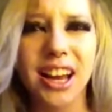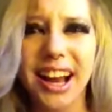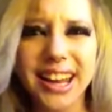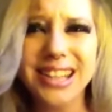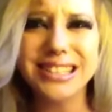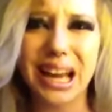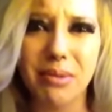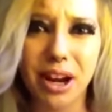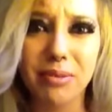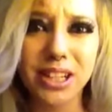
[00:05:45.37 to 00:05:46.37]
I can't dye
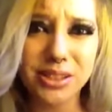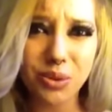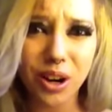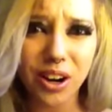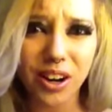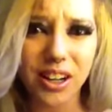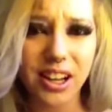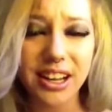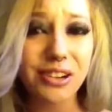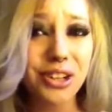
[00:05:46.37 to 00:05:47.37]
my hair because of work.
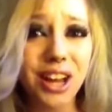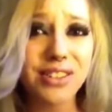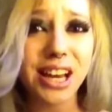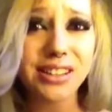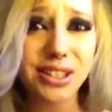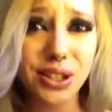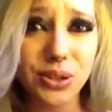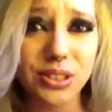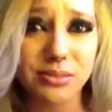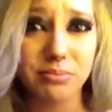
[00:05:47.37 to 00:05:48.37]
I can only have
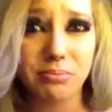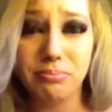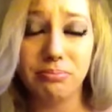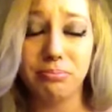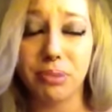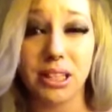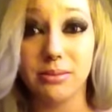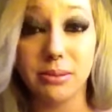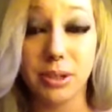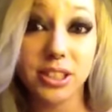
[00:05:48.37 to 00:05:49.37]
tattoos and
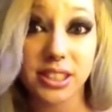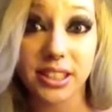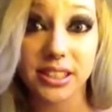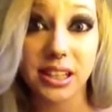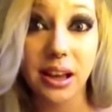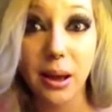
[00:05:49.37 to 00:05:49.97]
possibly piercings.